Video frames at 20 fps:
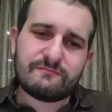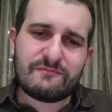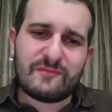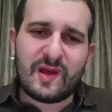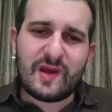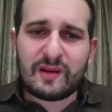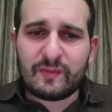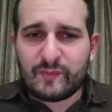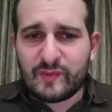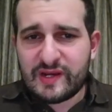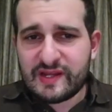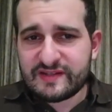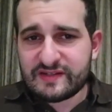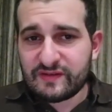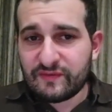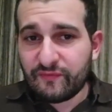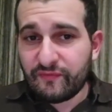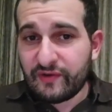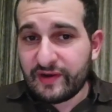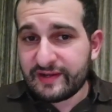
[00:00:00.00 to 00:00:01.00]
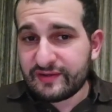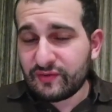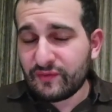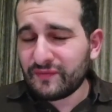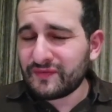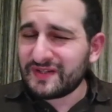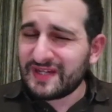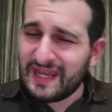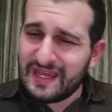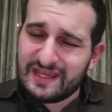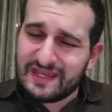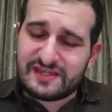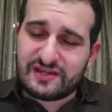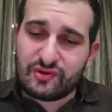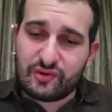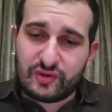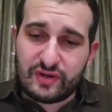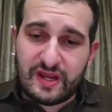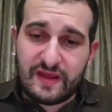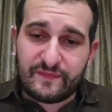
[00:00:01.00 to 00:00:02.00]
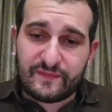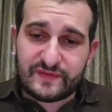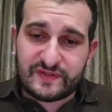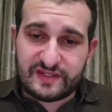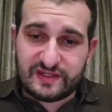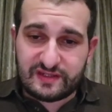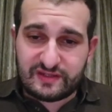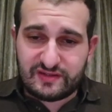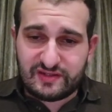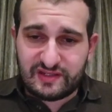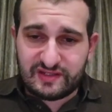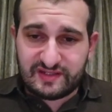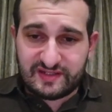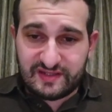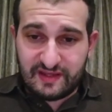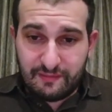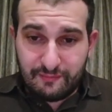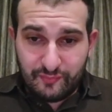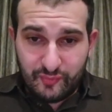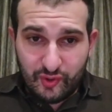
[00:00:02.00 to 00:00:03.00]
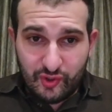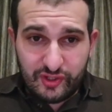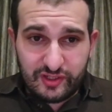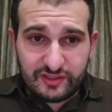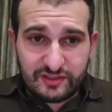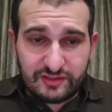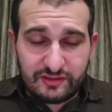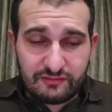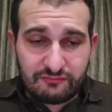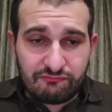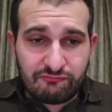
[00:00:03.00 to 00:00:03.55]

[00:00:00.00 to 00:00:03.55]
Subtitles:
unpleasant threat of taking on f6 at some point.